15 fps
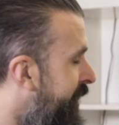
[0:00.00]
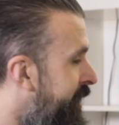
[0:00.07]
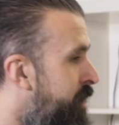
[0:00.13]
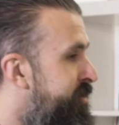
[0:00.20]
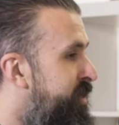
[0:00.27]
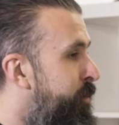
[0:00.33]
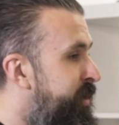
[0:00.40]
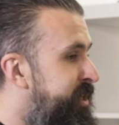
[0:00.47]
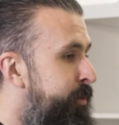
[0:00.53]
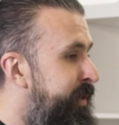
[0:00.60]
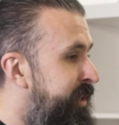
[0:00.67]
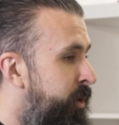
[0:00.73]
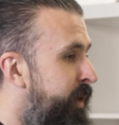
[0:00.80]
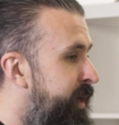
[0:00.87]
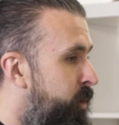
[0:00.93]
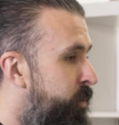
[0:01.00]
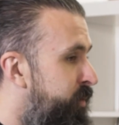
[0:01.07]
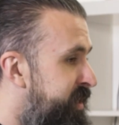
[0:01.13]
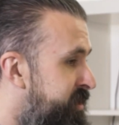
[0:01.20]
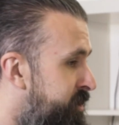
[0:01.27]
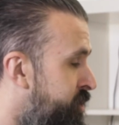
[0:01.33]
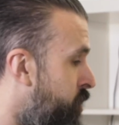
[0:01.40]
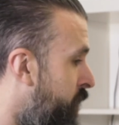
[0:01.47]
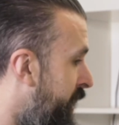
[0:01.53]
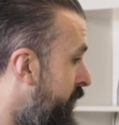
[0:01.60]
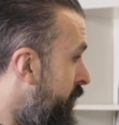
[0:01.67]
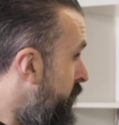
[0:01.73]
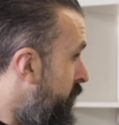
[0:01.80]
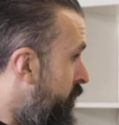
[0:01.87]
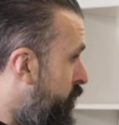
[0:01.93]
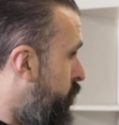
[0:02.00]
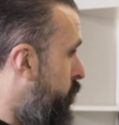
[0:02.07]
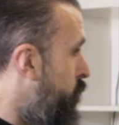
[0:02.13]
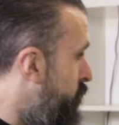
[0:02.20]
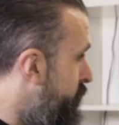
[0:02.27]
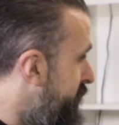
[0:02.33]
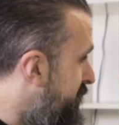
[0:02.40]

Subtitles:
I don't think we should be doing all this to try and cure a